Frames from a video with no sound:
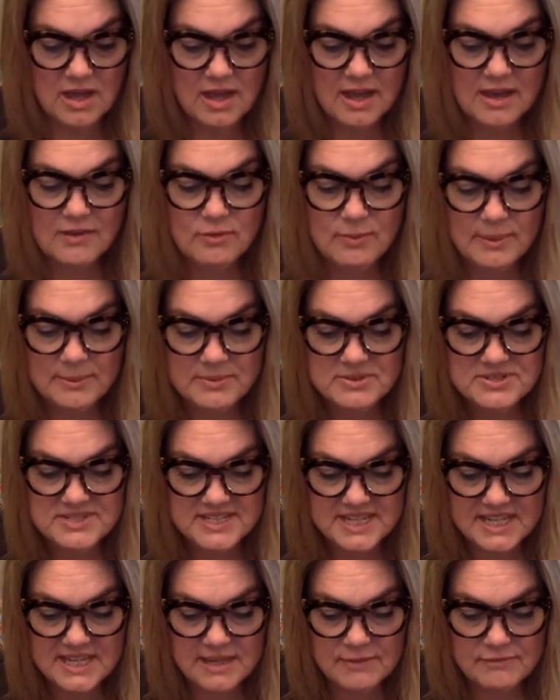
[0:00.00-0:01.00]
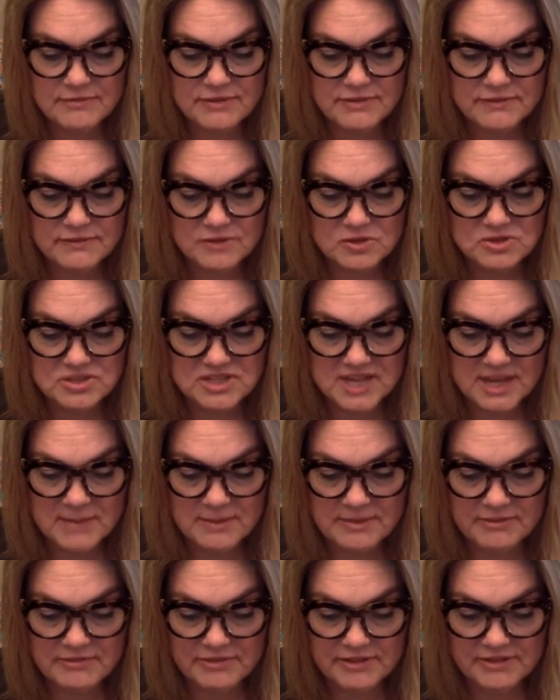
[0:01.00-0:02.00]
I remember seeing him for the first time
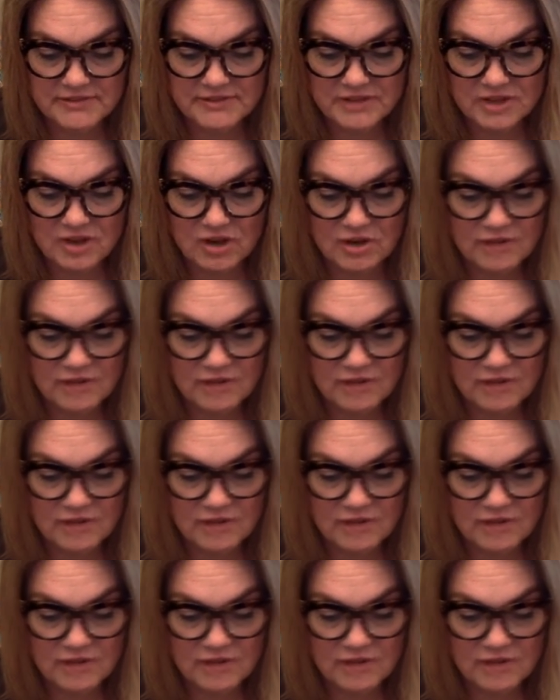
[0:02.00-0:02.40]
in front of the